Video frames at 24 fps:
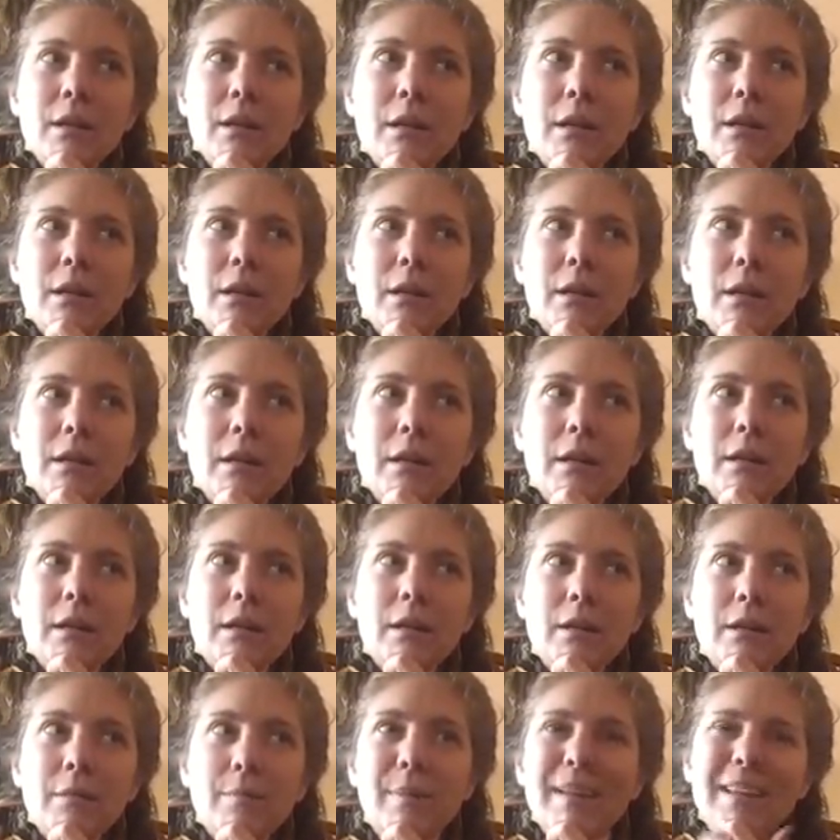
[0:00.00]

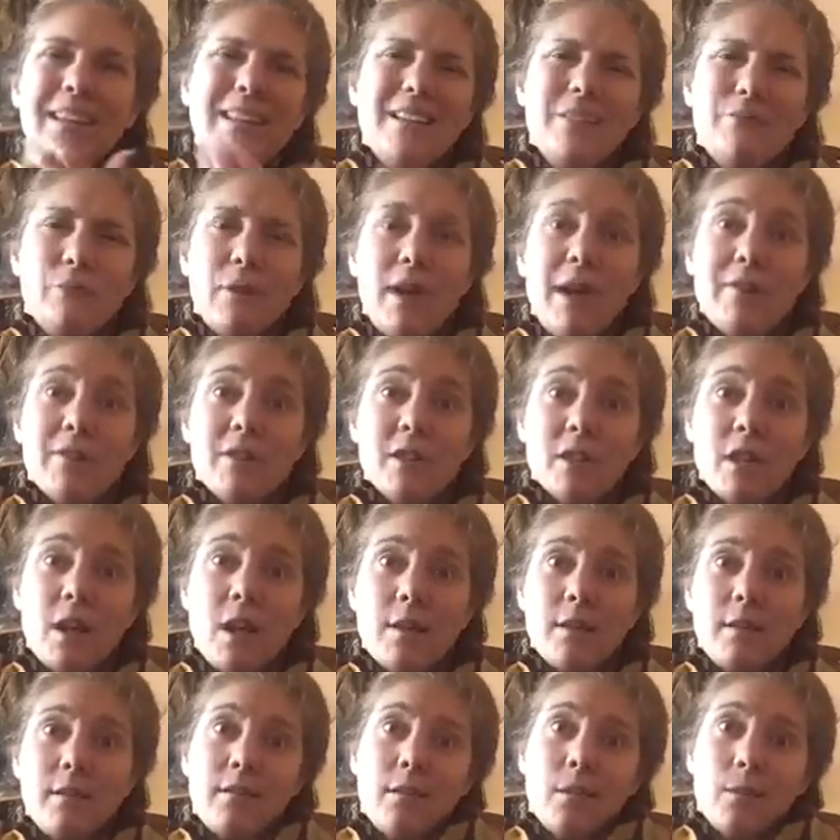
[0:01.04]
But if we haven't
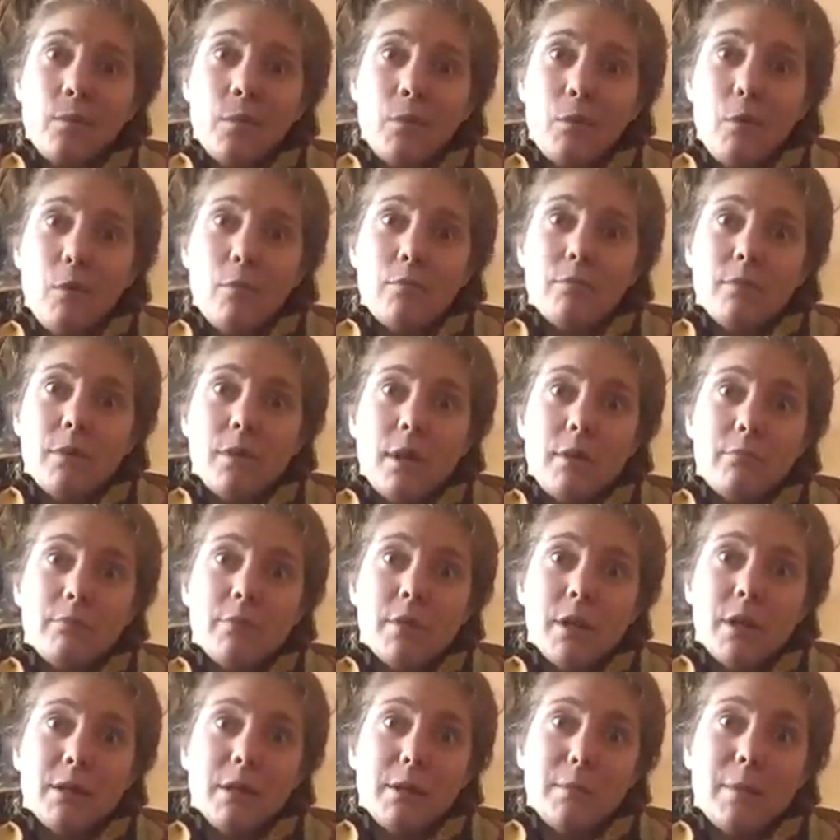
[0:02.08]
decided, then we won't be
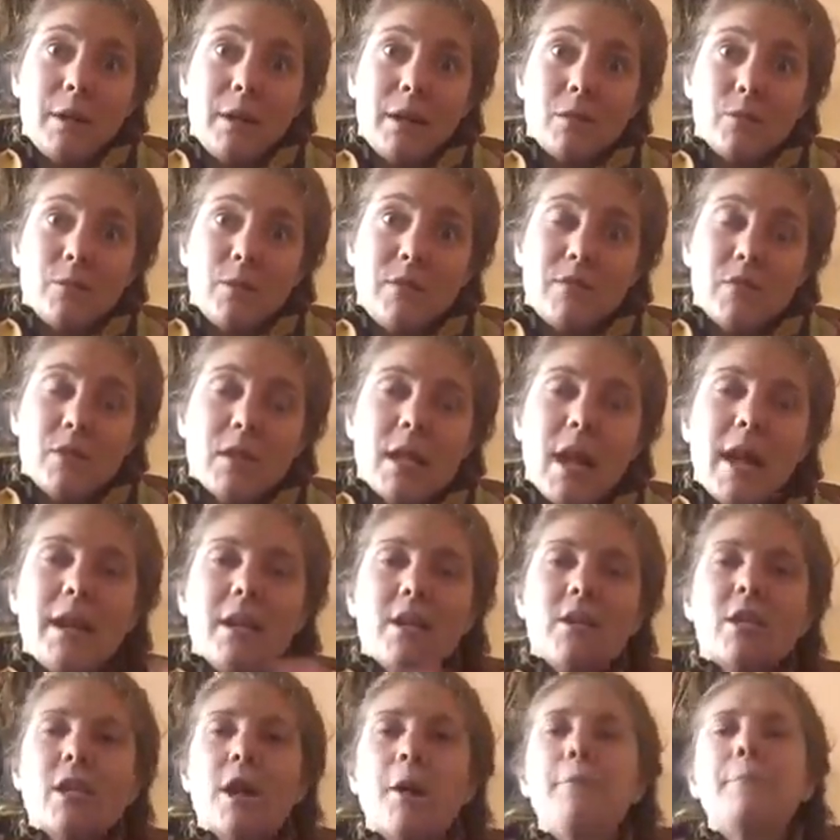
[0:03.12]
telling anybody because we haven't
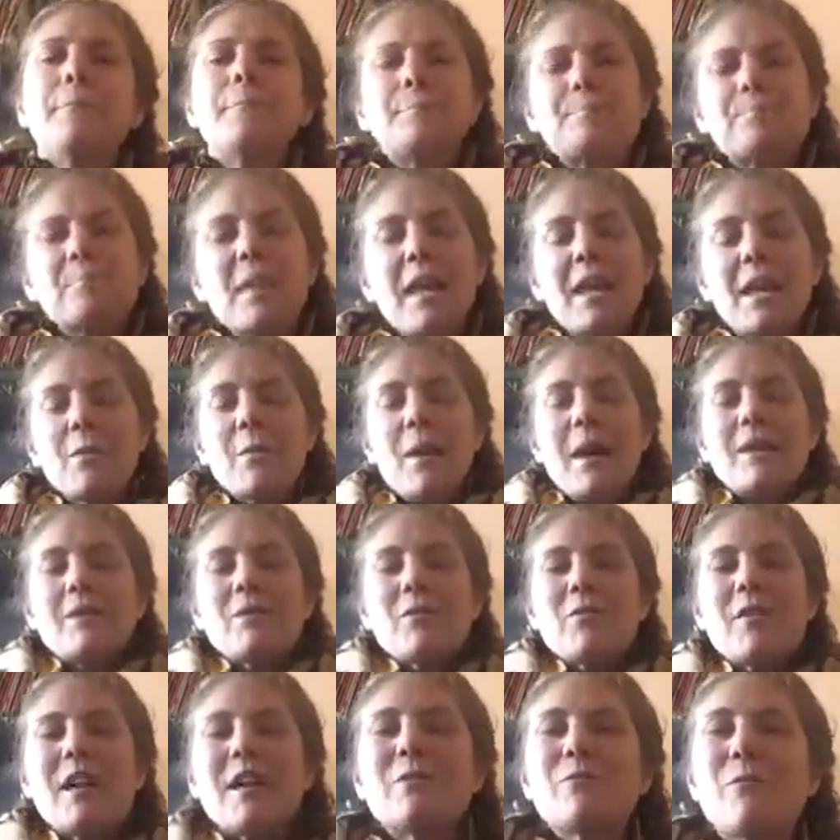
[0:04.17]
decided. So anyway,
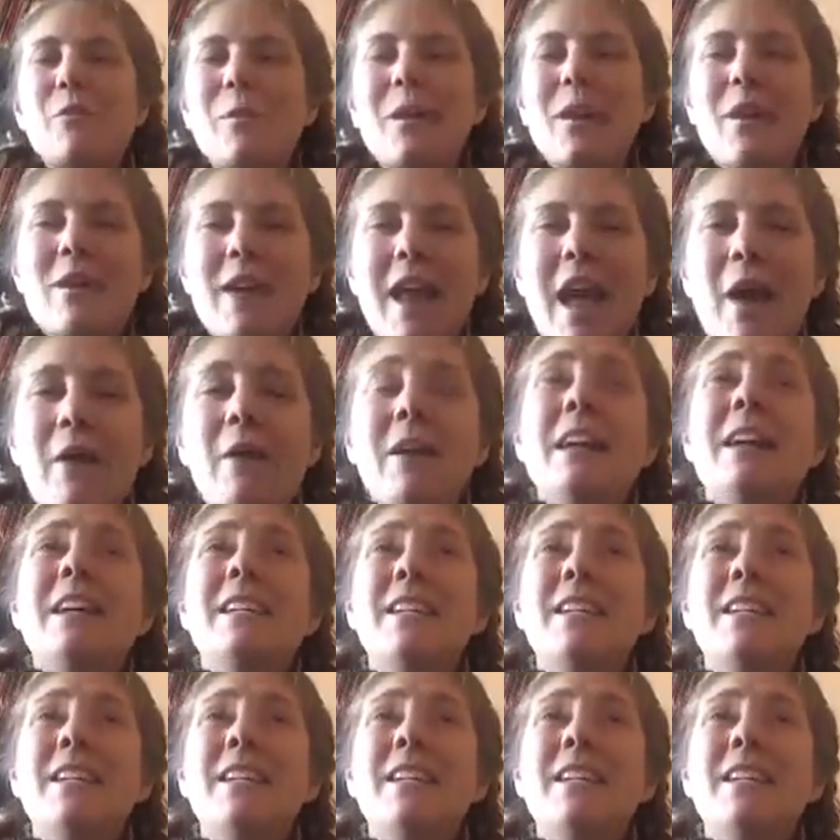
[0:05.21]
so that's where we are now.